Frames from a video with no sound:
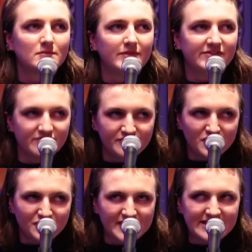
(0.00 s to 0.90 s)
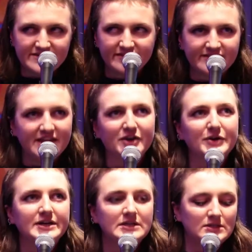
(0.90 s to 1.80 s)
This infuriated
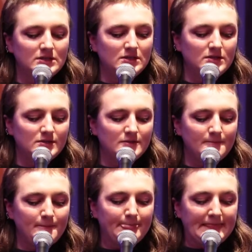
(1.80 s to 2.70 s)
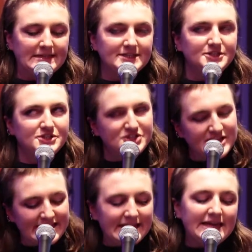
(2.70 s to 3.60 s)
Sarah.
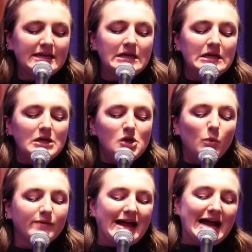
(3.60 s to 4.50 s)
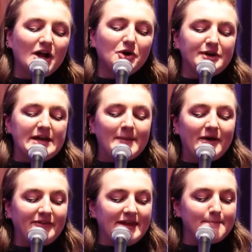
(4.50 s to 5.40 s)
She was angry
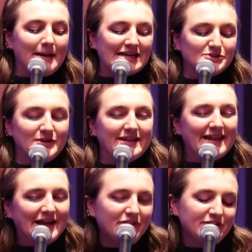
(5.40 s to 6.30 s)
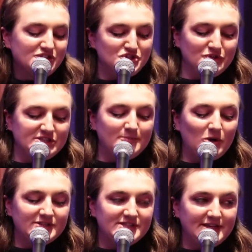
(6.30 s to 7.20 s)
about the impact on his health insurance
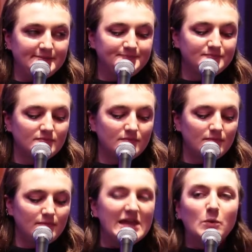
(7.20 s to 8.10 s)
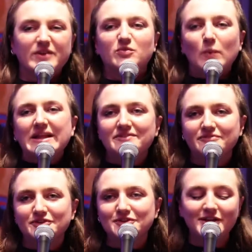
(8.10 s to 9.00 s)
policy. It was
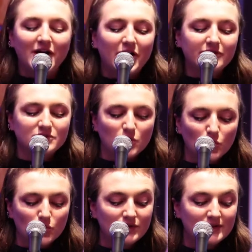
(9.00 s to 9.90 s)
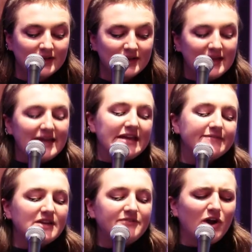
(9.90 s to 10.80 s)
willful, after all.
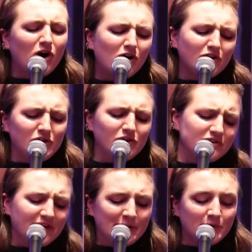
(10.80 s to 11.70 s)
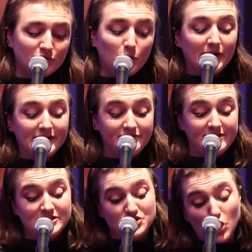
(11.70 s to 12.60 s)
Even if he argued that it was required for
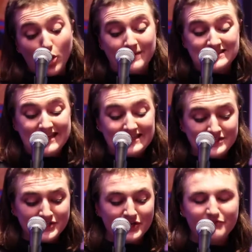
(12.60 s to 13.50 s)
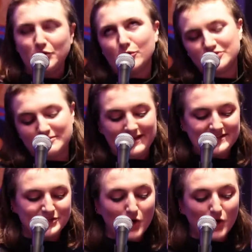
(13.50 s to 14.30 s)
his job as an editor of the automated